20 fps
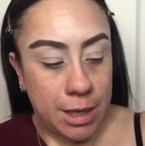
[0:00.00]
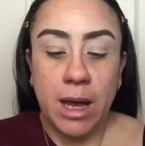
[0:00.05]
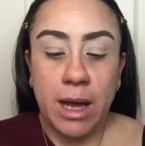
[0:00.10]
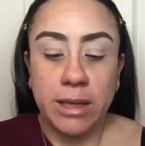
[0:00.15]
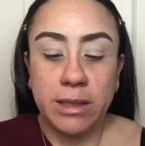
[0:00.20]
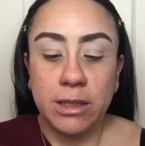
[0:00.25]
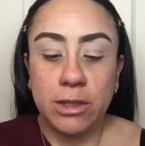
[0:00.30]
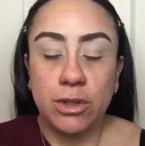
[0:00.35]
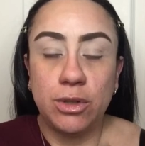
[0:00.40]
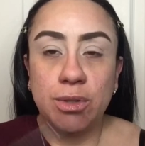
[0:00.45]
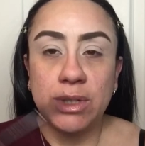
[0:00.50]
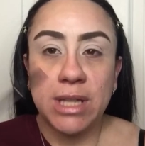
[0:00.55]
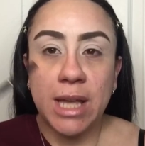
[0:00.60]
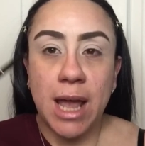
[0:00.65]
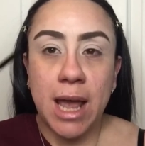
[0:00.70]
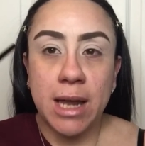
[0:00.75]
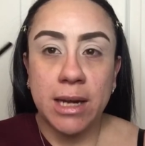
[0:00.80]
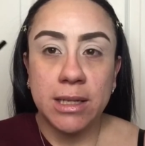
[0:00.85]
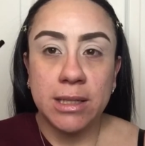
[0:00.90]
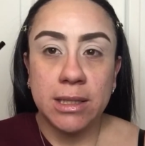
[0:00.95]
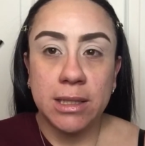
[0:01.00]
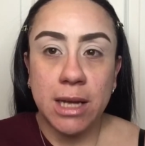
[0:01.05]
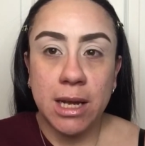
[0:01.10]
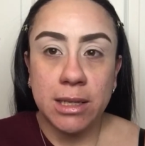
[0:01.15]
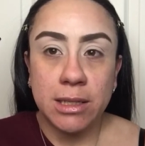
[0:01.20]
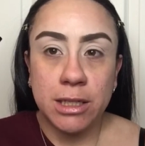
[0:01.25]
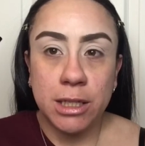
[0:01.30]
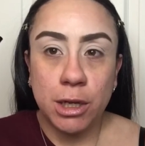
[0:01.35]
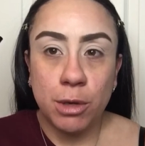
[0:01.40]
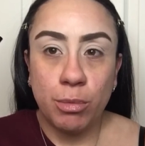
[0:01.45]
I did use the
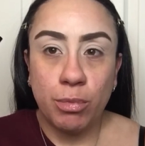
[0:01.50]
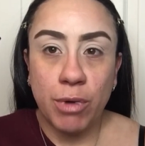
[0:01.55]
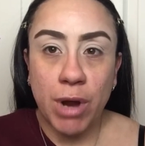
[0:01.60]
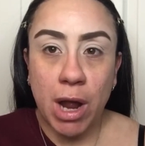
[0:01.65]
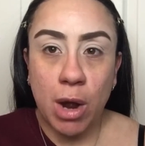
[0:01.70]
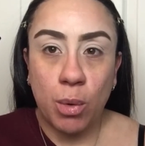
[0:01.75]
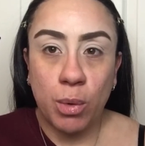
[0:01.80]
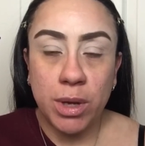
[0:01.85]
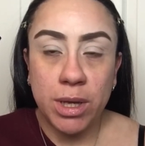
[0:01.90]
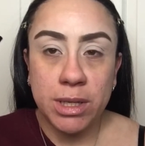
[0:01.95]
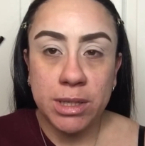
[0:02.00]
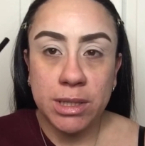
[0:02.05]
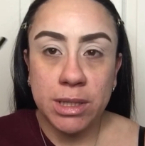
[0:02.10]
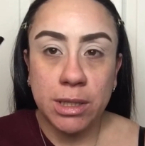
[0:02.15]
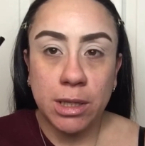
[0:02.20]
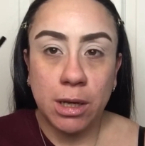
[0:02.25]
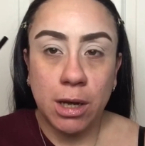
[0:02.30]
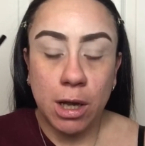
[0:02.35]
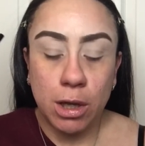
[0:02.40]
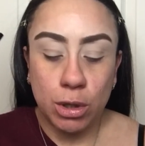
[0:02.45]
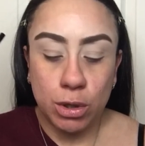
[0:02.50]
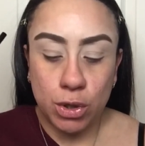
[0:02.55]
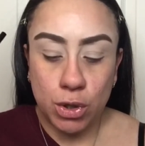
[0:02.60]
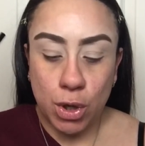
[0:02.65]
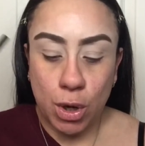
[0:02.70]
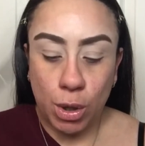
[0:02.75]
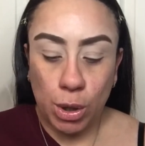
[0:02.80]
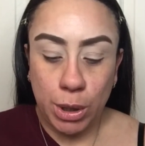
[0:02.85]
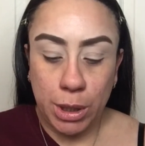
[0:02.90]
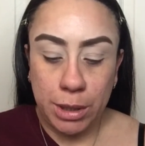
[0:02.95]
Anastasia Brow Wiz in the color
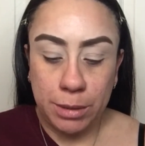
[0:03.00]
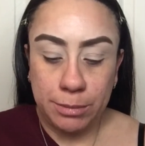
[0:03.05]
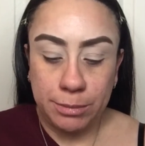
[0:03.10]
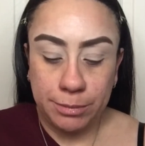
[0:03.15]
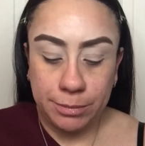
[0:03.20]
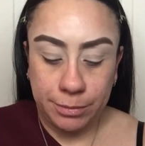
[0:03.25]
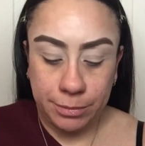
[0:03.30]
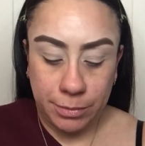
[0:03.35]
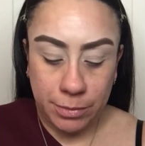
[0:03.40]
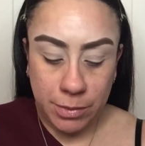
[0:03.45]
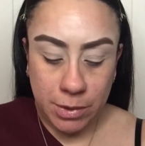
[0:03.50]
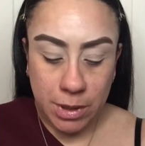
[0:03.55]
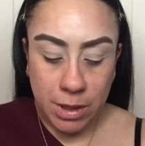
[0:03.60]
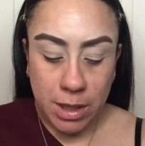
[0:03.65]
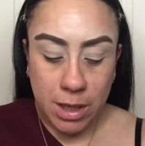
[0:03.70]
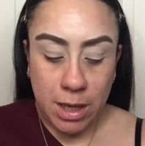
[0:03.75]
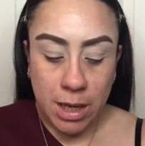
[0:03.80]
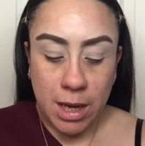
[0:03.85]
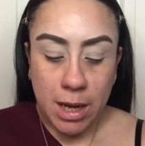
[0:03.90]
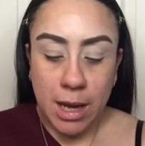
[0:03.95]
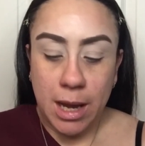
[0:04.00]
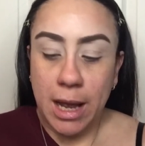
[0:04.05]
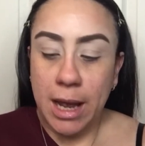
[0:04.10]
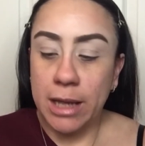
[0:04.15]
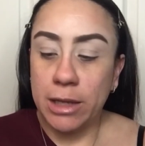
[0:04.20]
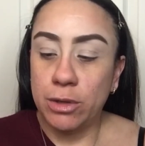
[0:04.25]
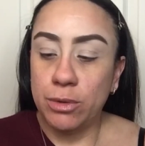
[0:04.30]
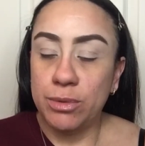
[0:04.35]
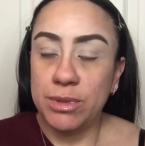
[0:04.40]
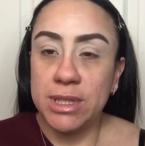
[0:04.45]
Chocolate. I
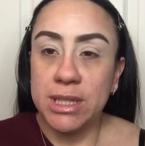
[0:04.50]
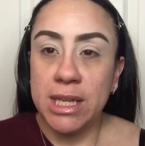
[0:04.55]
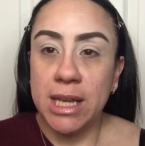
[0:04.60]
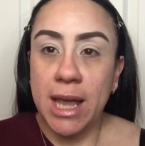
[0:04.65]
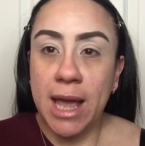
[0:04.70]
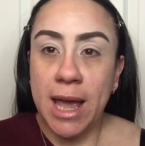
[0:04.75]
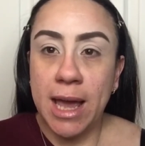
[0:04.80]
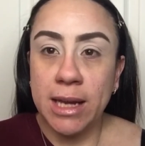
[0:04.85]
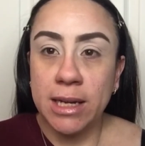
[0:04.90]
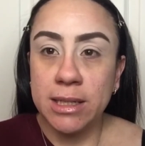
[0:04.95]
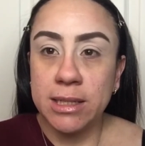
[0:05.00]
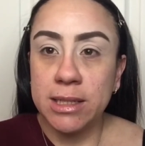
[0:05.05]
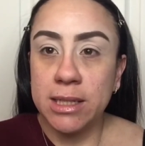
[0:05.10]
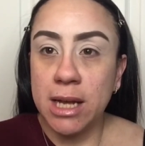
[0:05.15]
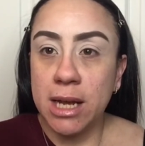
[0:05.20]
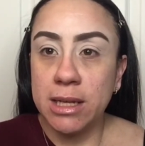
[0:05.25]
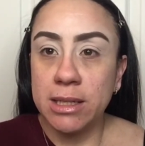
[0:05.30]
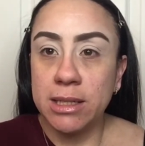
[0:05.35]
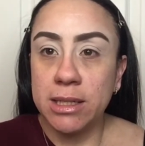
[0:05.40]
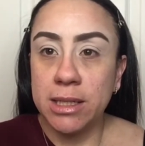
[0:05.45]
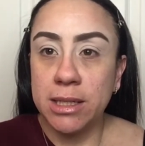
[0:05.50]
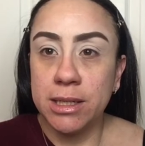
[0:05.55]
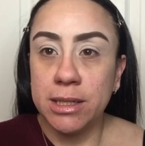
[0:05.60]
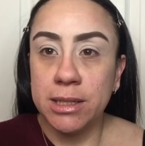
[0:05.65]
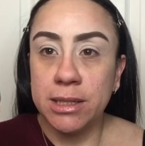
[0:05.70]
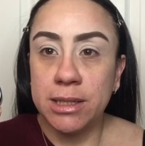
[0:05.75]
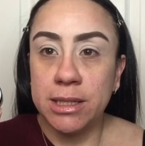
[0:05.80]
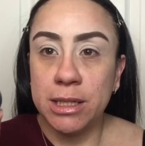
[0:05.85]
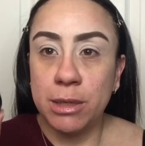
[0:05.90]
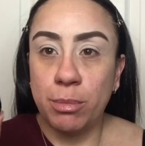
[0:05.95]
used the Anastasia
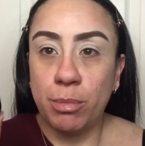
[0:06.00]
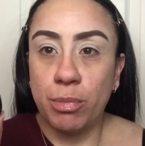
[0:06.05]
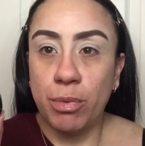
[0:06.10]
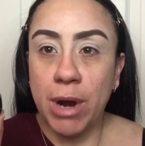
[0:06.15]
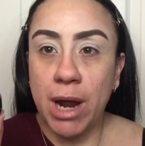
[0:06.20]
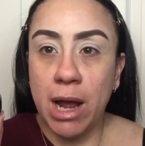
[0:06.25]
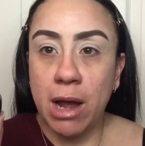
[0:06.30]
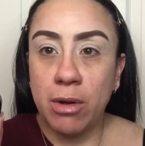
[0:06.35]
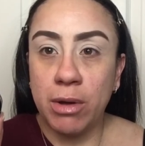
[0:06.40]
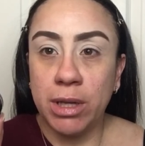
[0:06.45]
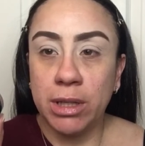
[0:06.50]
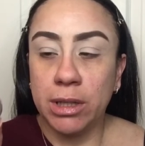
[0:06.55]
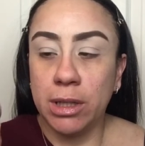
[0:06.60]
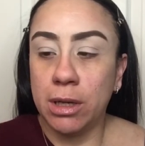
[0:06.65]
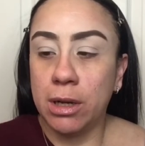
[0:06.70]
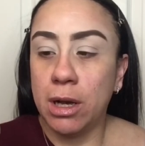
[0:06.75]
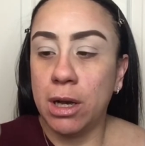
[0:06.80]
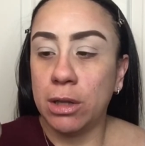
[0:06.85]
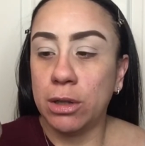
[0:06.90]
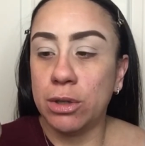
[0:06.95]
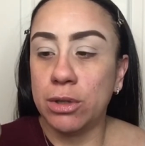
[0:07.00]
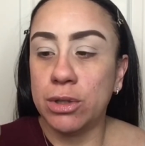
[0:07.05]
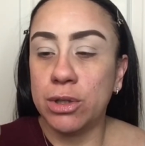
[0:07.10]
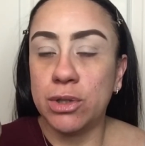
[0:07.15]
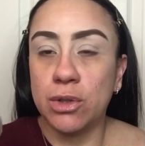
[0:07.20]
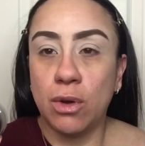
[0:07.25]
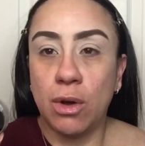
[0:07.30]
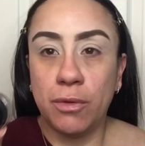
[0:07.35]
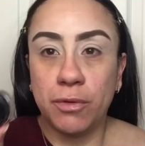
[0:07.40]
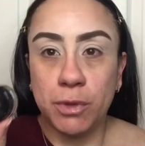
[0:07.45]
Dip Brow in the color
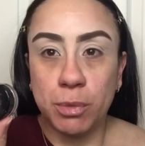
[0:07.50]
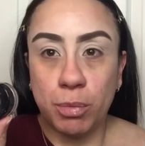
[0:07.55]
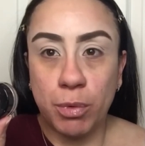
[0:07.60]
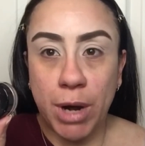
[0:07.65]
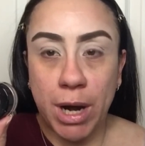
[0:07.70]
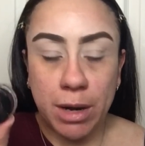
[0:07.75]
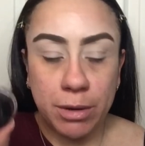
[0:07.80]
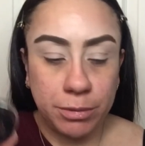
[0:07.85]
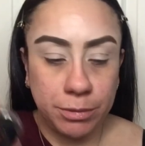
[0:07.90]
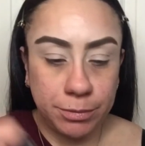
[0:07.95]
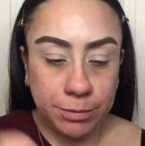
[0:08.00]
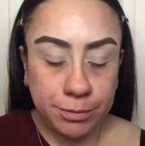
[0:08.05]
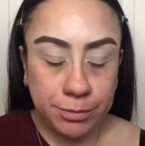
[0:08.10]
Soft Brown.